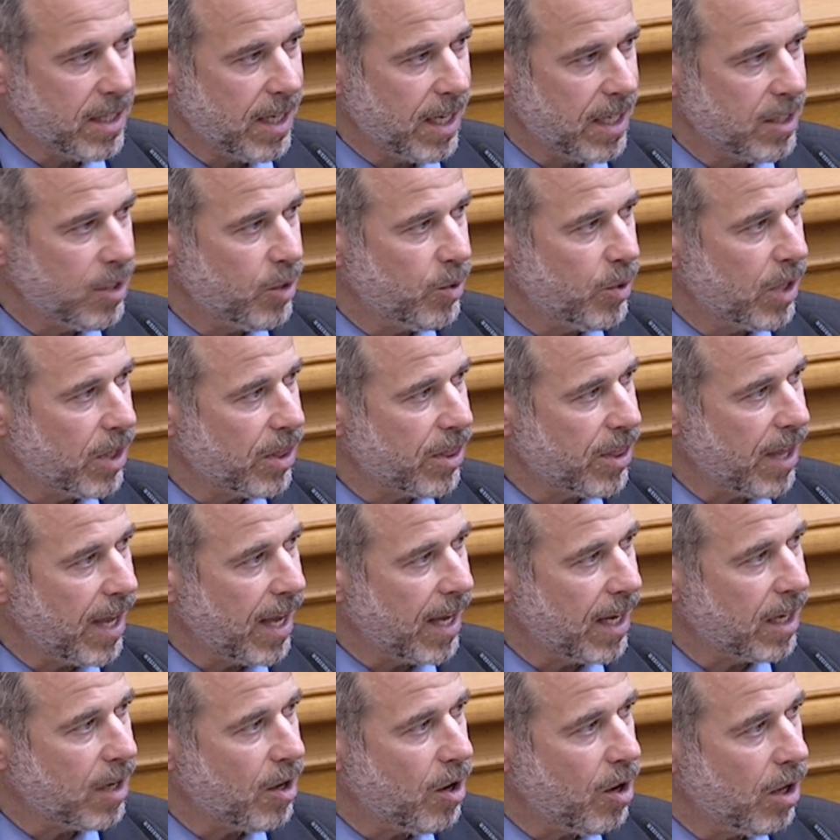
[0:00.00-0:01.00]
and I do want to
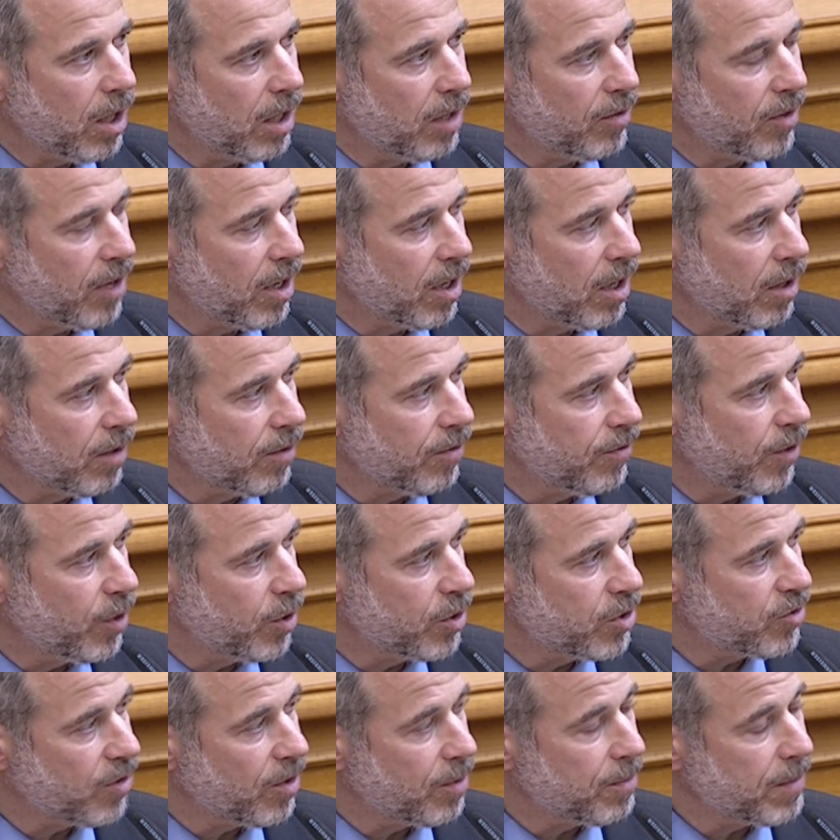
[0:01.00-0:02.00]
thank all of our
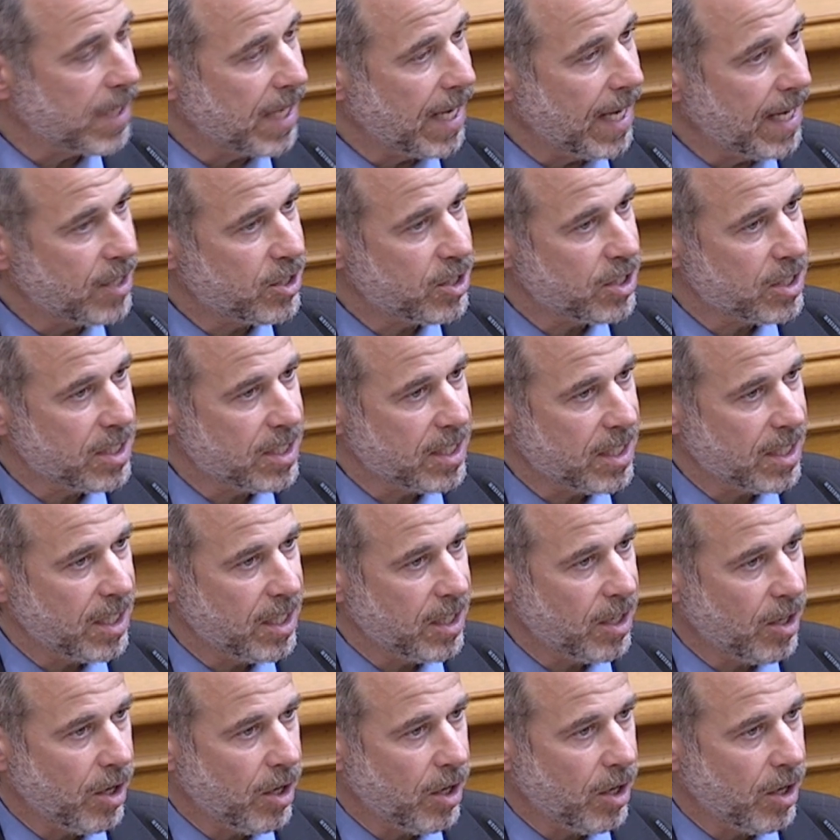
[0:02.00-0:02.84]
folks from the agency,